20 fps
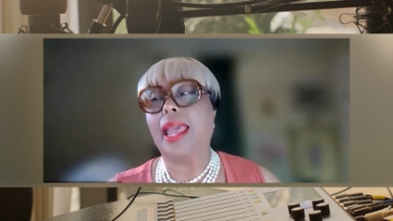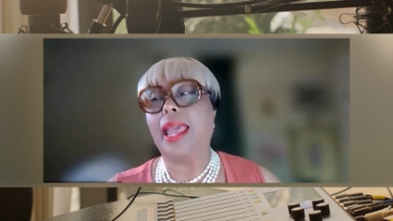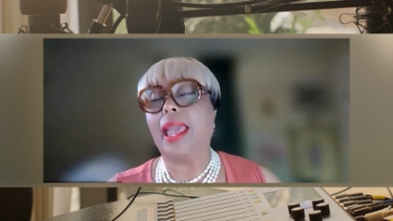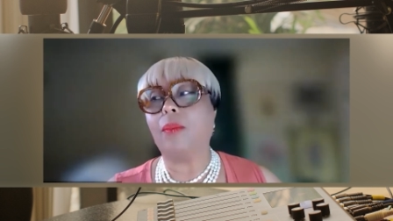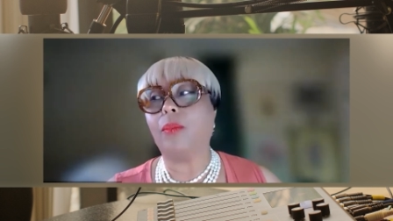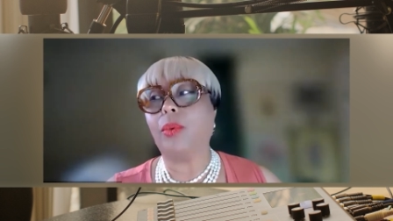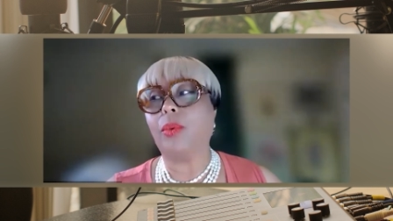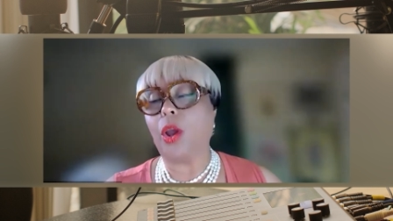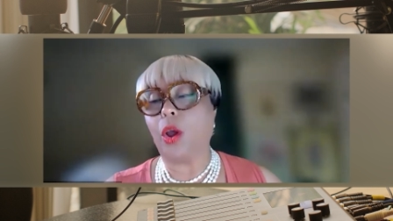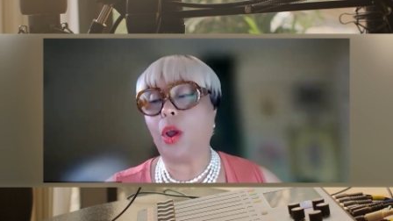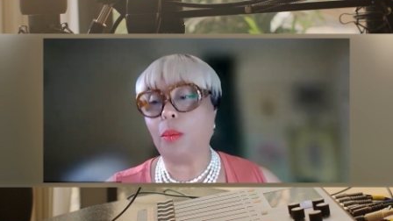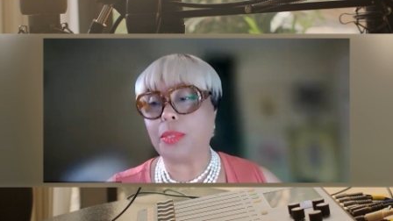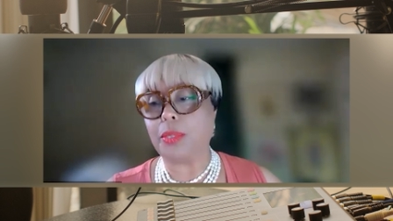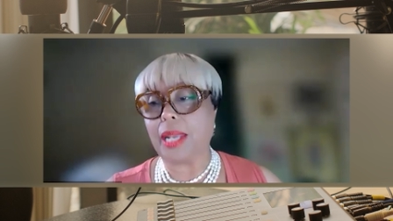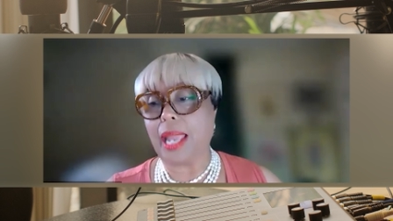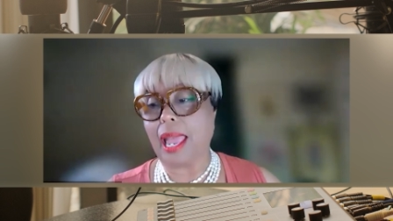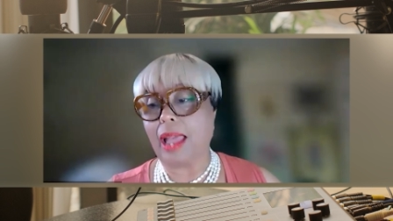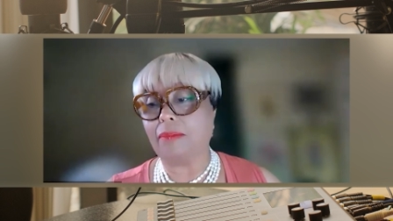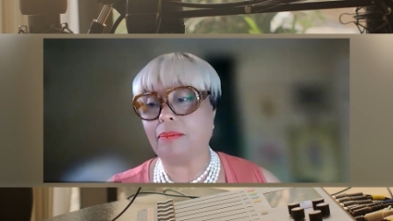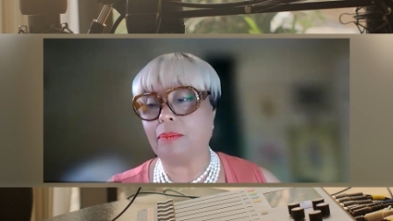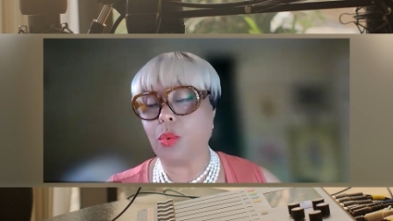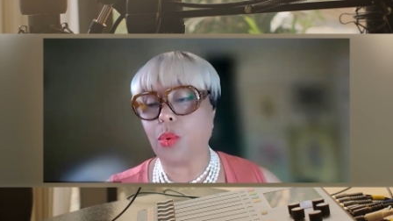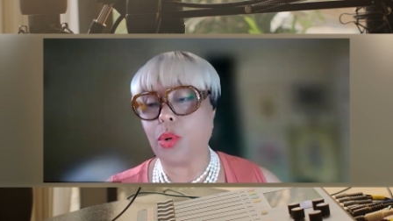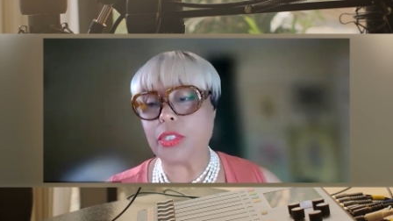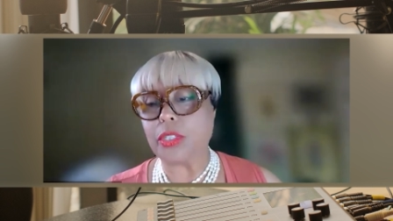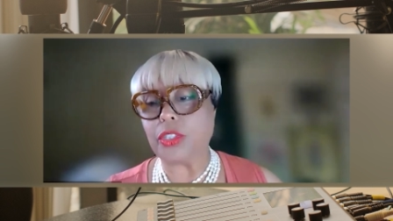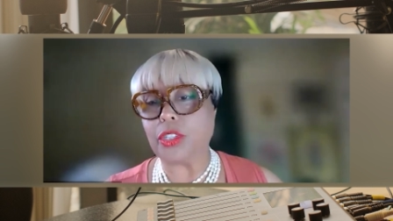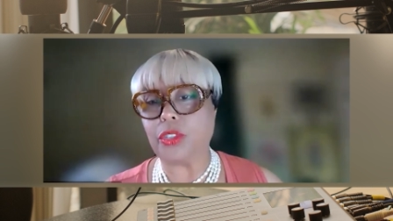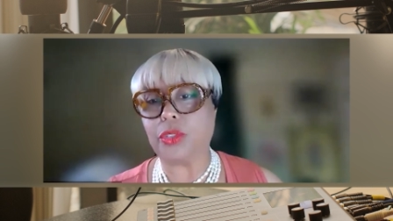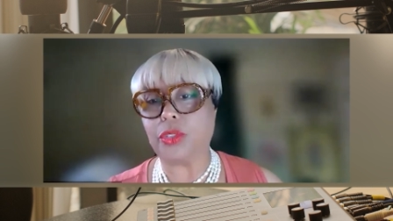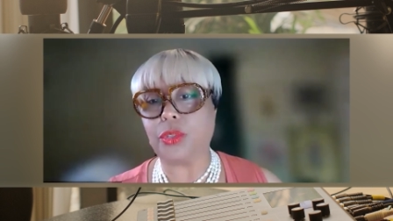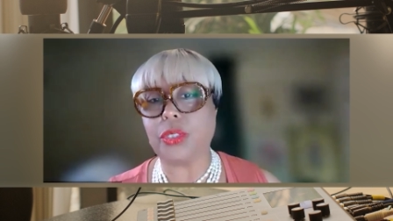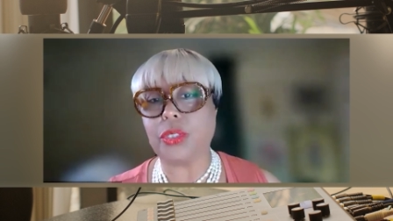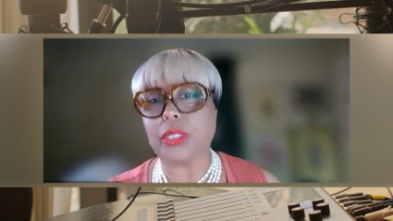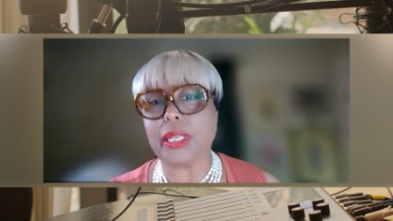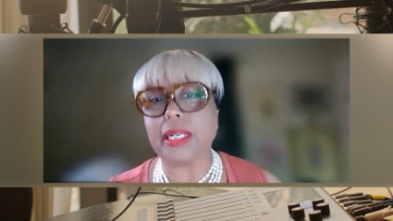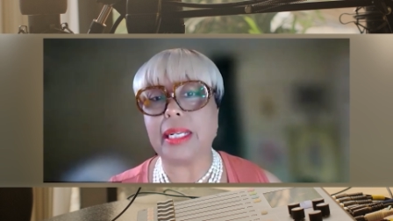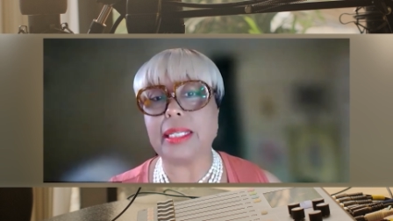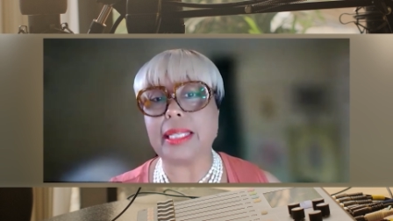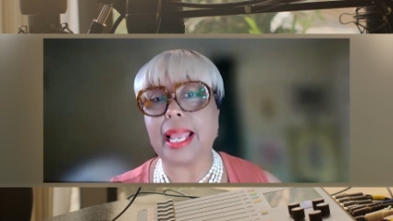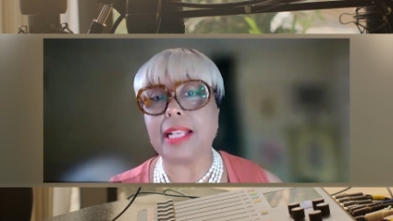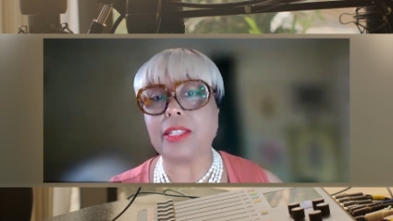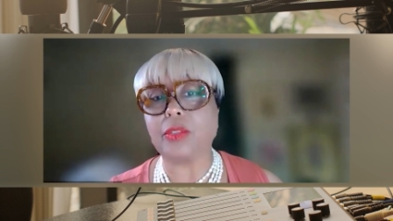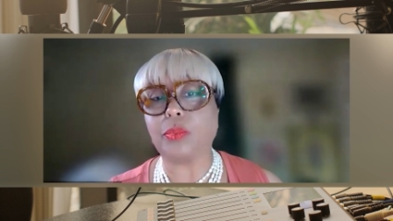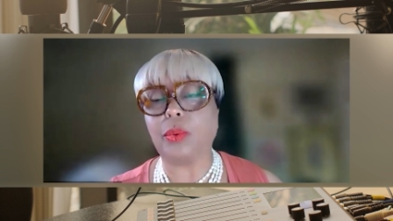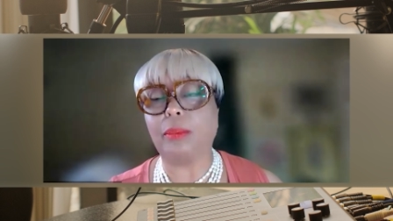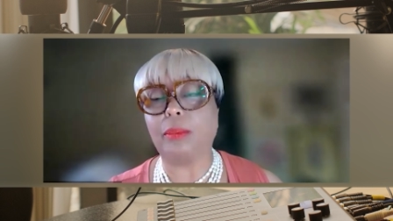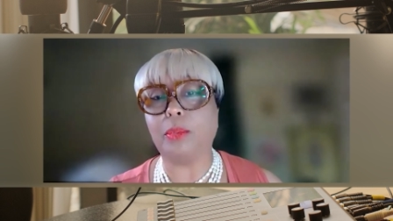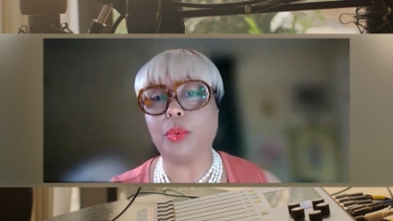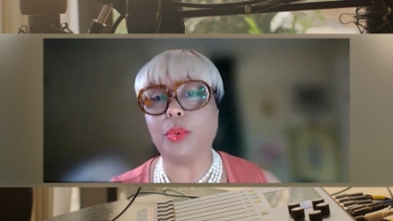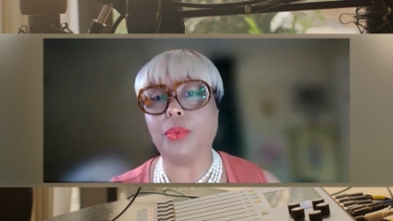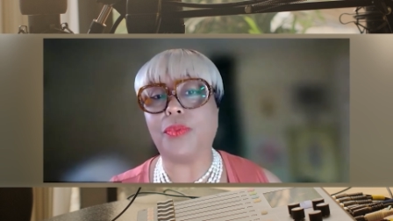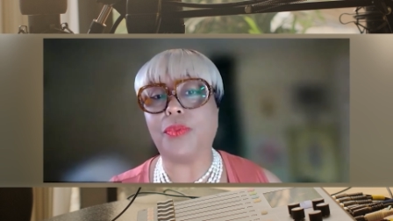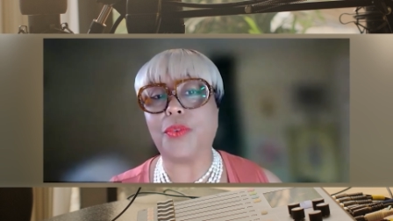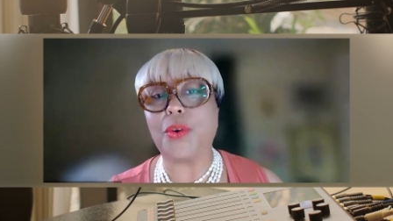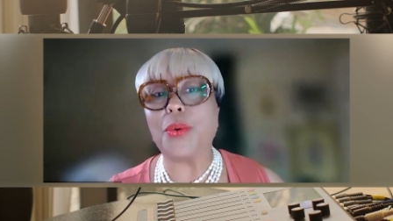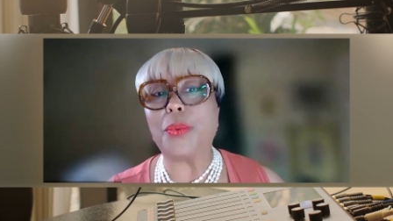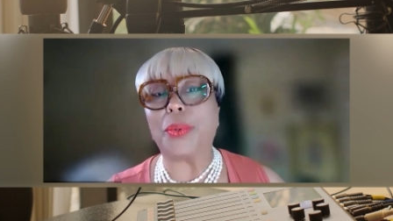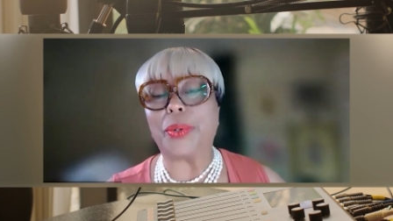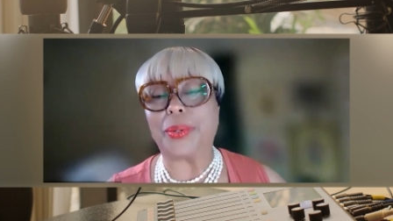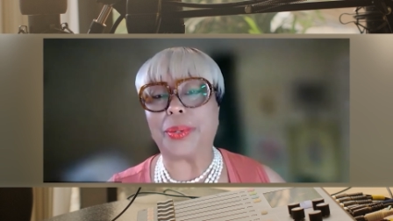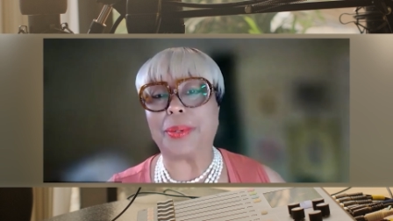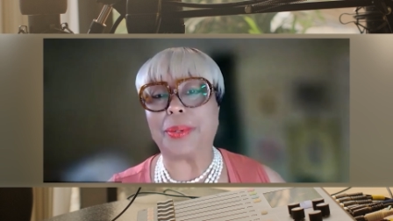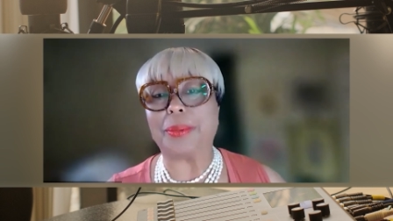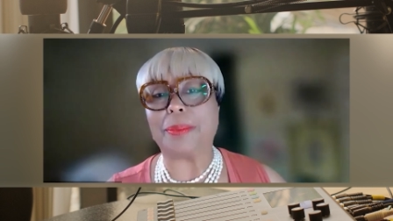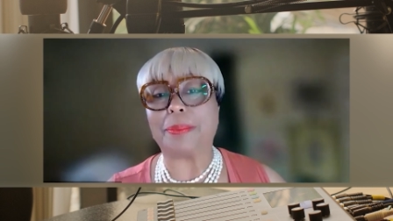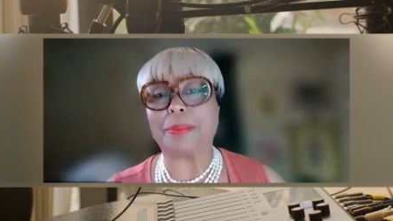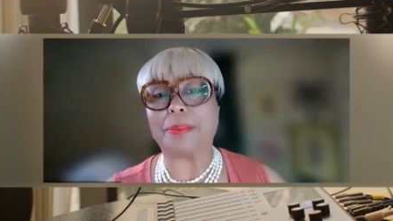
And we hope to have more sister cities as we move forward.